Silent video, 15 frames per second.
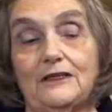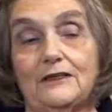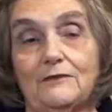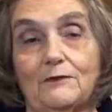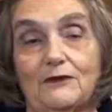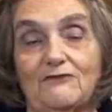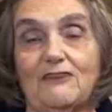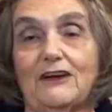
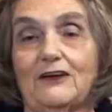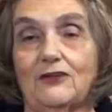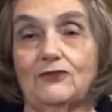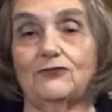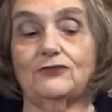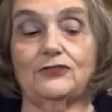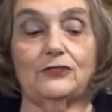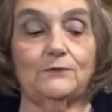but $5
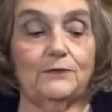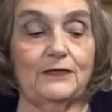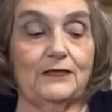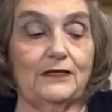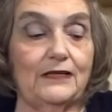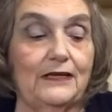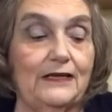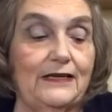shipping.
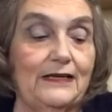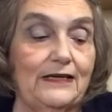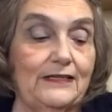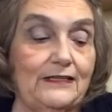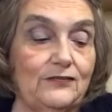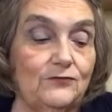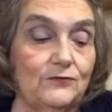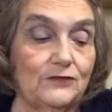And
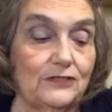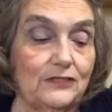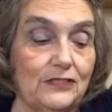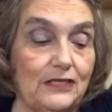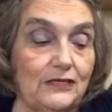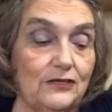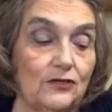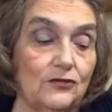this was
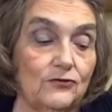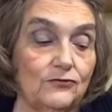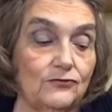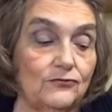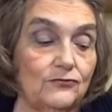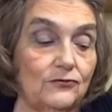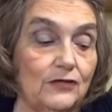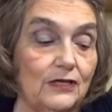
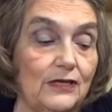$10.